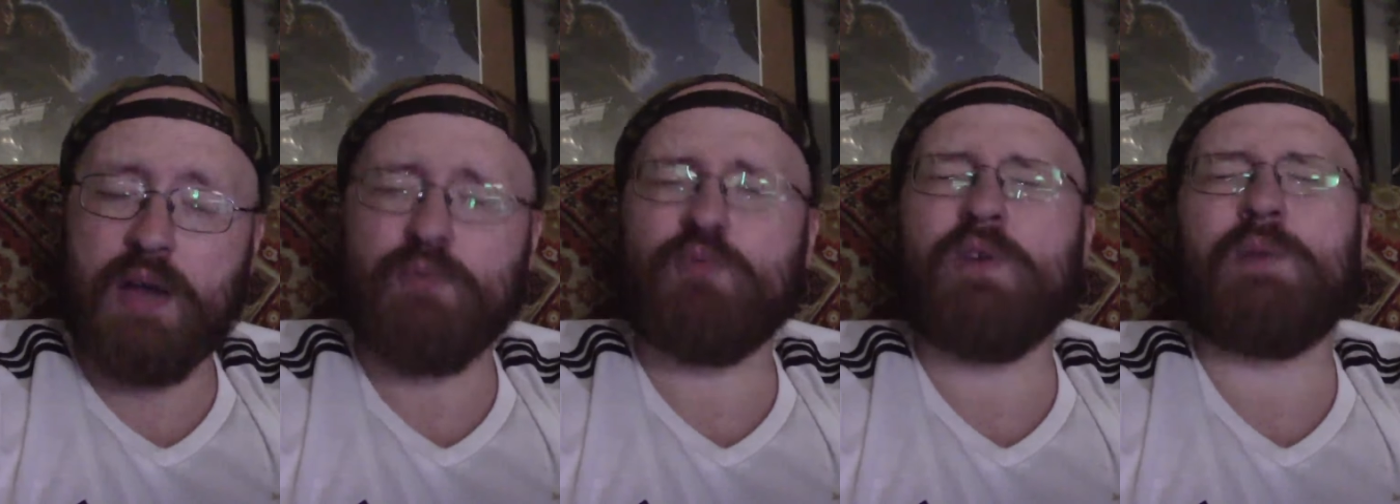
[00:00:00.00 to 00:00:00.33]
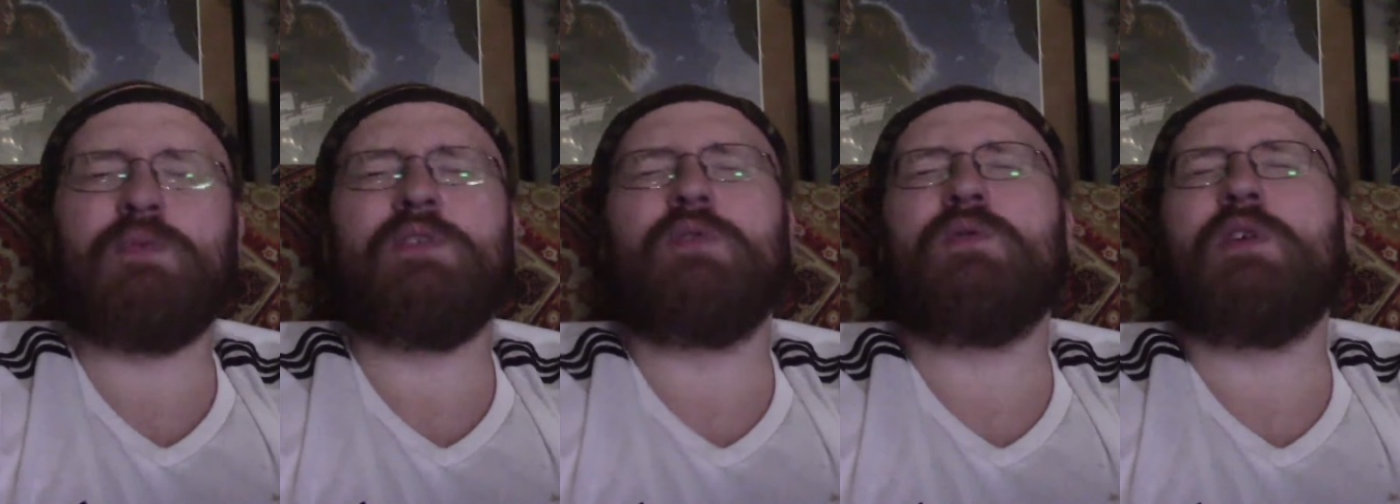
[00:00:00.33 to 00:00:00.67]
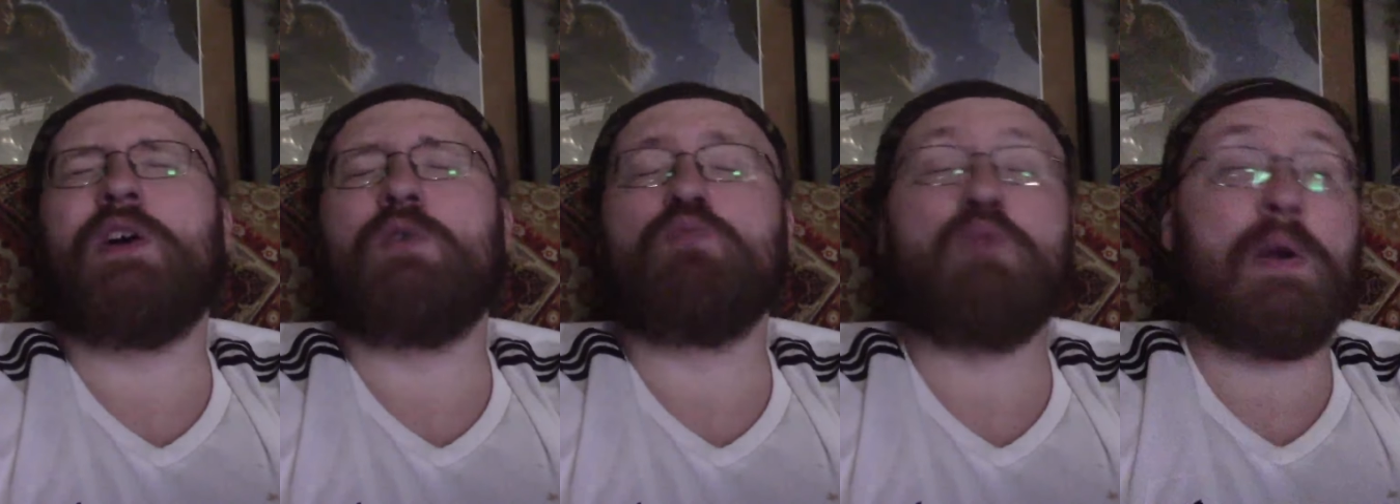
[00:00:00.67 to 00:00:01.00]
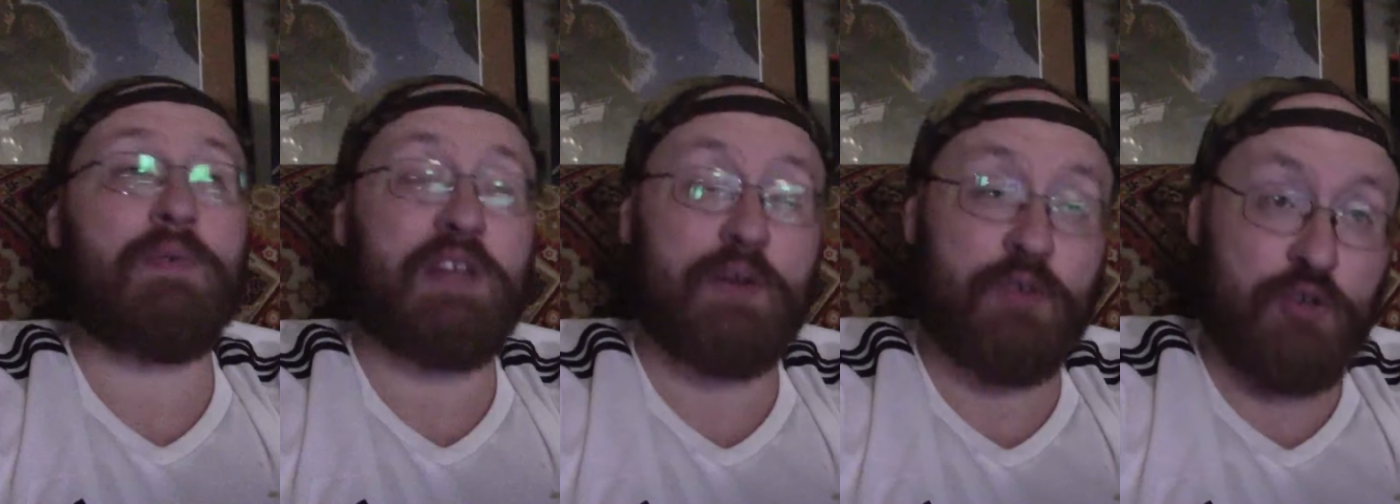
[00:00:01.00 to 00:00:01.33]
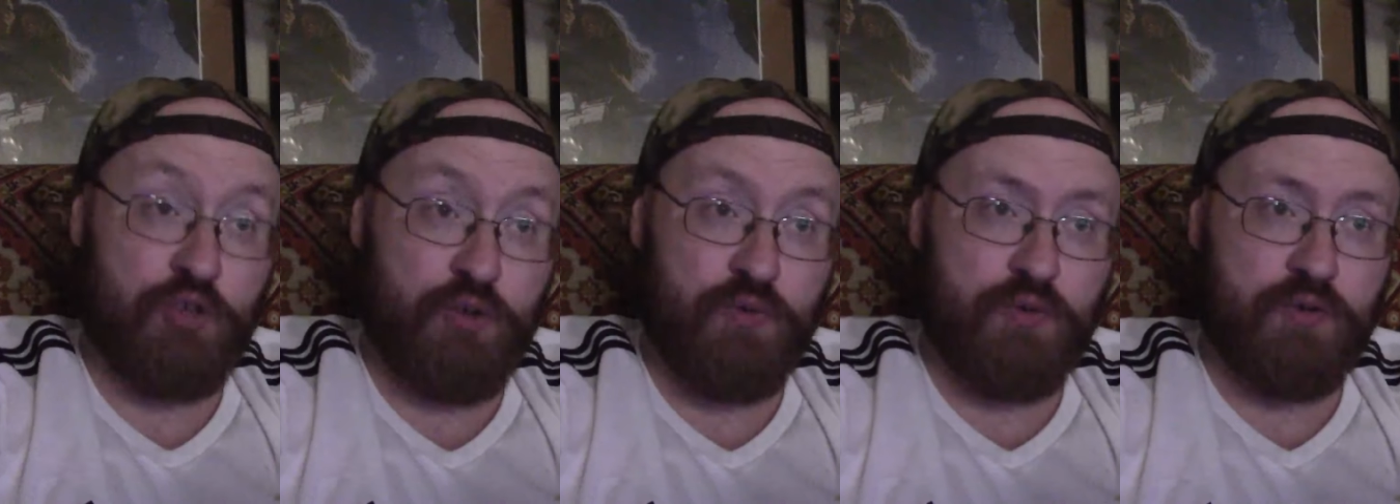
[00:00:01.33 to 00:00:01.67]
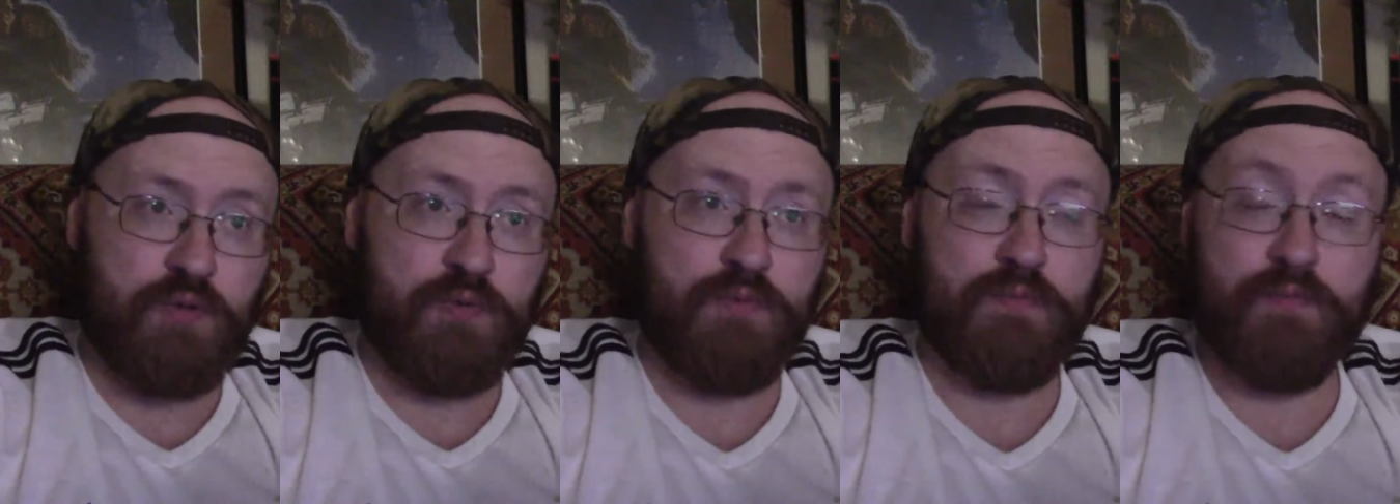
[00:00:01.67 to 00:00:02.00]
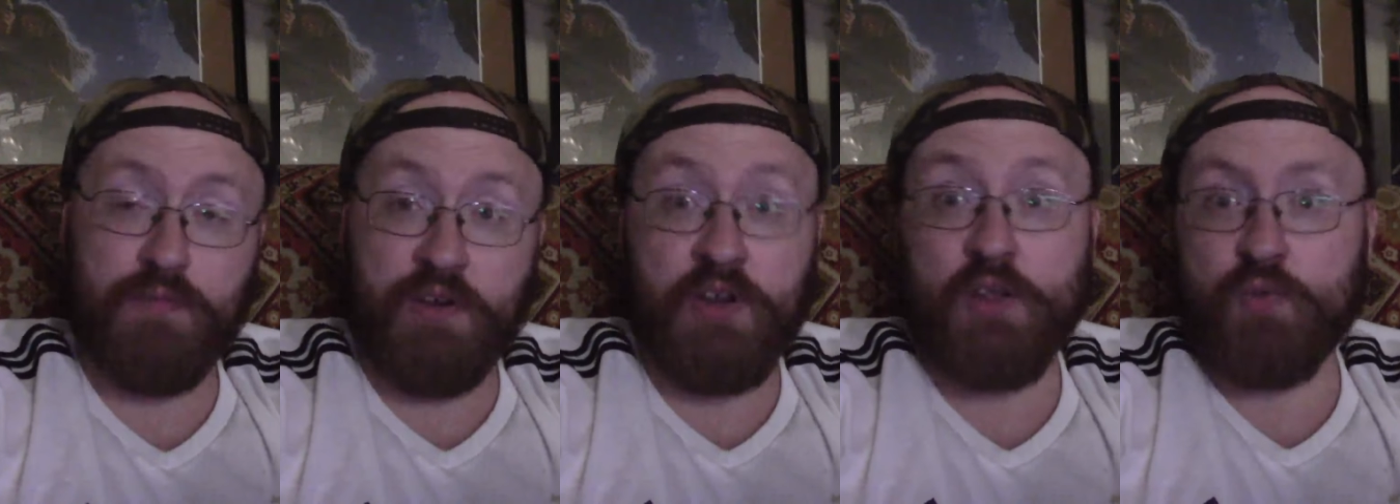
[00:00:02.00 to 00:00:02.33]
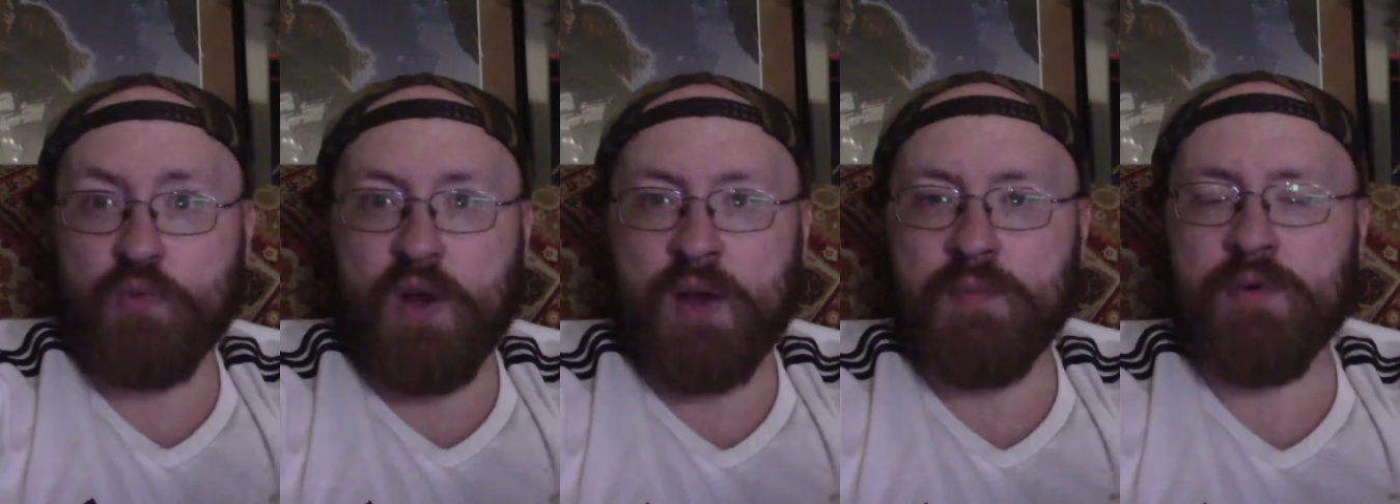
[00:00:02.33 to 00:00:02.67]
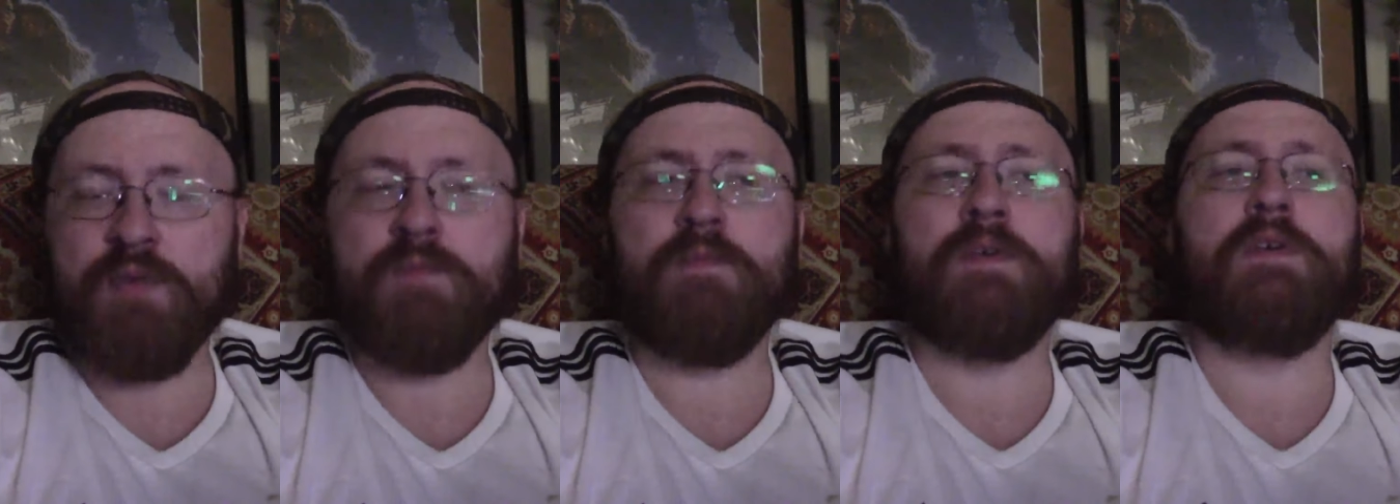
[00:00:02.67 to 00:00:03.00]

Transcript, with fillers: Robert, De uh, Robert Downey Jr., another Robert,